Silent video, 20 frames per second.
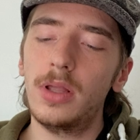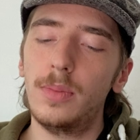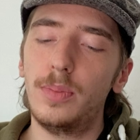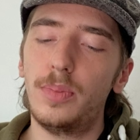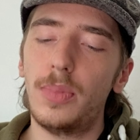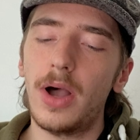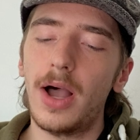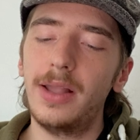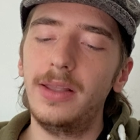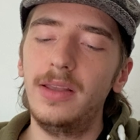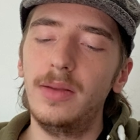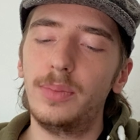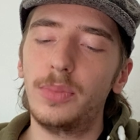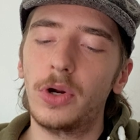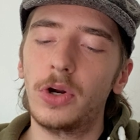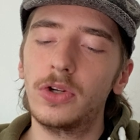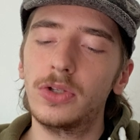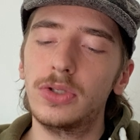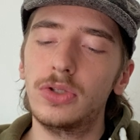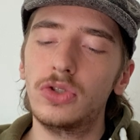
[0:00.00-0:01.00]
a body of
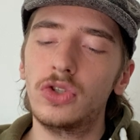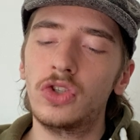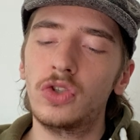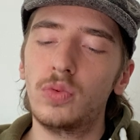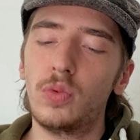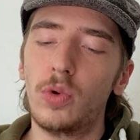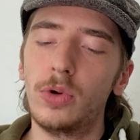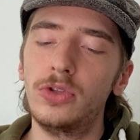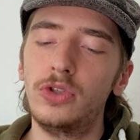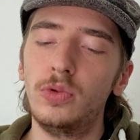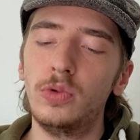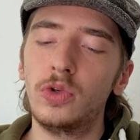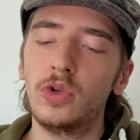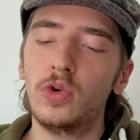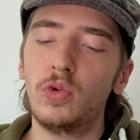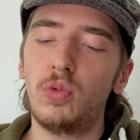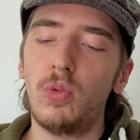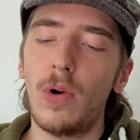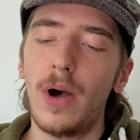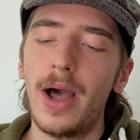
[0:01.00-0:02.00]
persons sworn to
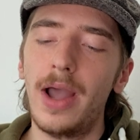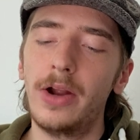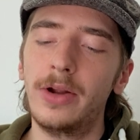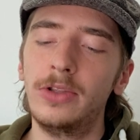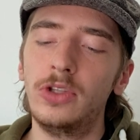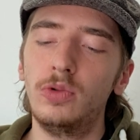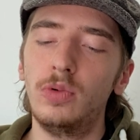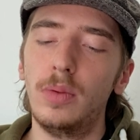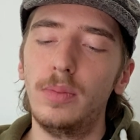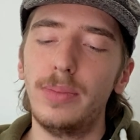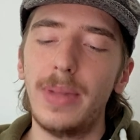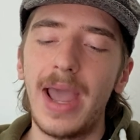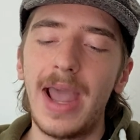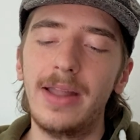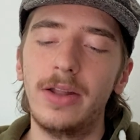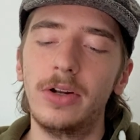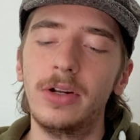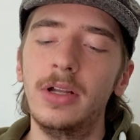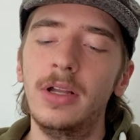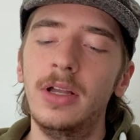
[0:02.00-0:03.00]
inquire into a
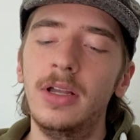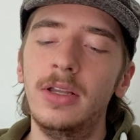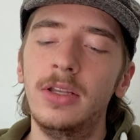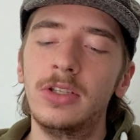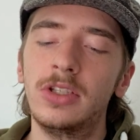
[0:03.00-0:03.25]
matter